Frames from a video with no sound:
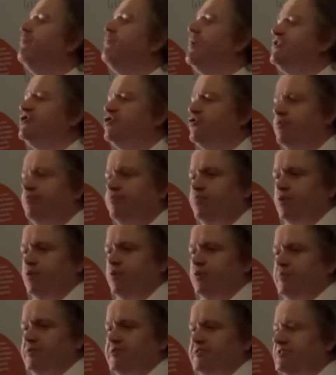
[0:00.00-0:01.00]
better
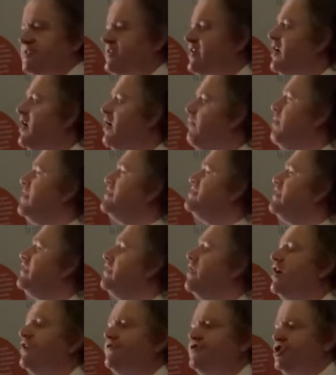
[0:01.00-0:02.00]
employment, better
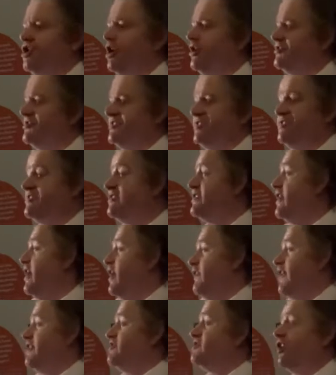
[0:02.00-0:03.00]
life chances
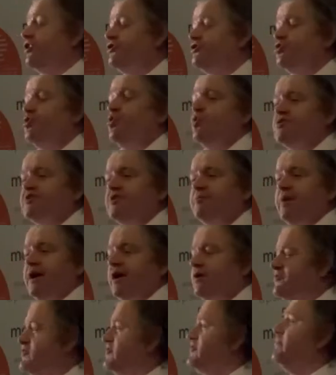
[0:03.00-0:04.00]
that aren't always
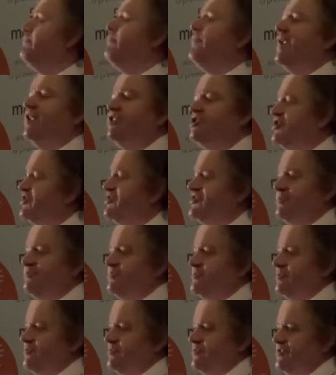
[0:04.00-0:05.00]
about managing
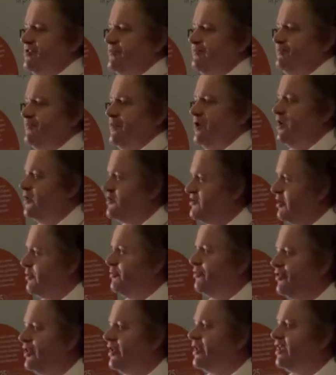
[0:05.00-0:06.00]
symptoms. So
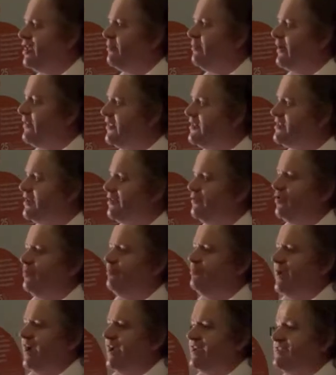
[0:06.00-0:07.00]
thinking about these other
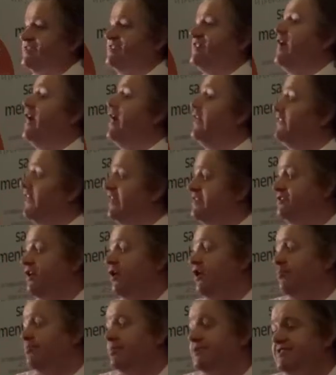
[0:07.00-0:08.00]
impacts that
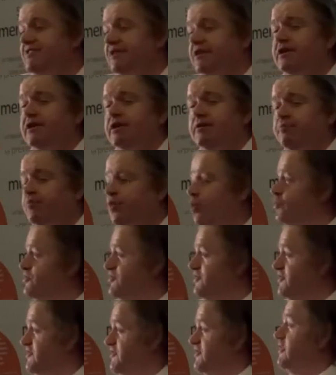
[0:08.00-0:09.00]
are particularly
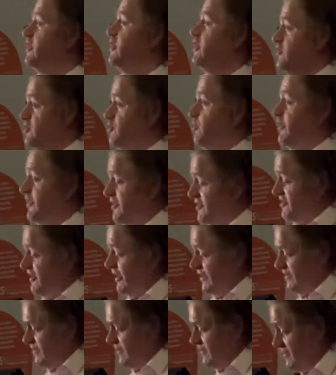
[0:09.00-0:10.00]
important to other
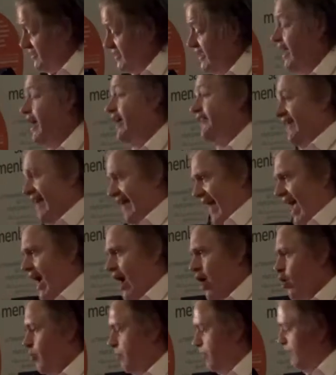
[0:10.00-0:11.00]
sectors that
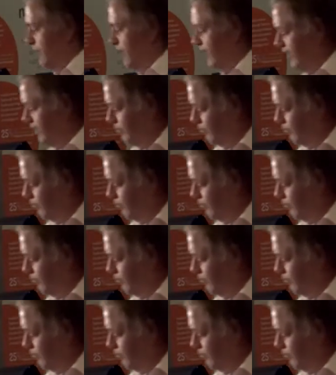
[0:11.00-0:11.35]
help in the